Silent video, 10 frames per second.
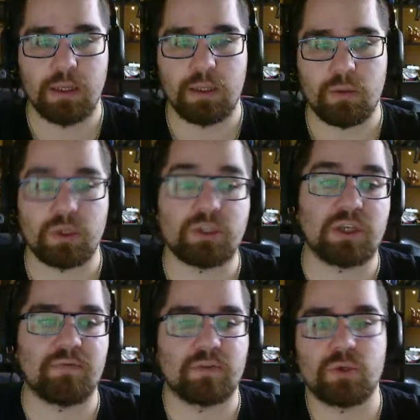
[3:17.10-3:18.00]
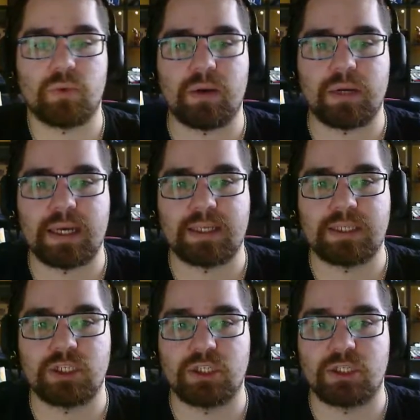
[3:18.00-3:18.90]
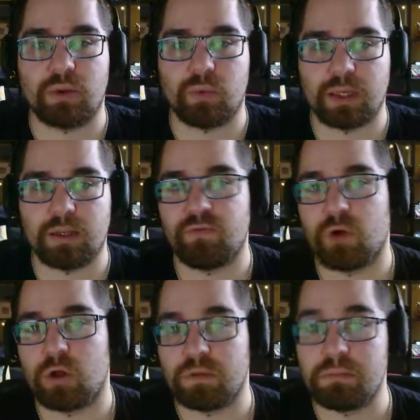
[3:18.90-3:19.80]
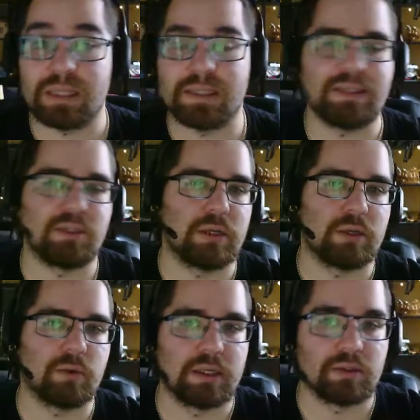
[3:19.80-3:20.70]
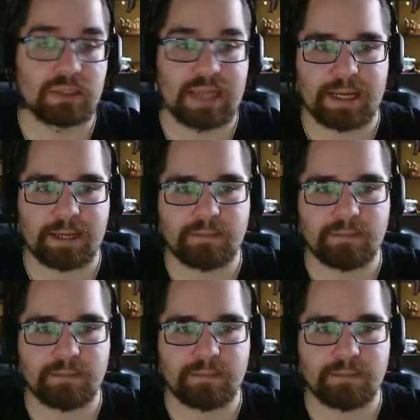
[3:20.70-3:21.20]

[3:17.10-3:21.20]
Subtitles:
We also have 2 rare candies just so that we can evolve immediately into Nidoqueen to attack.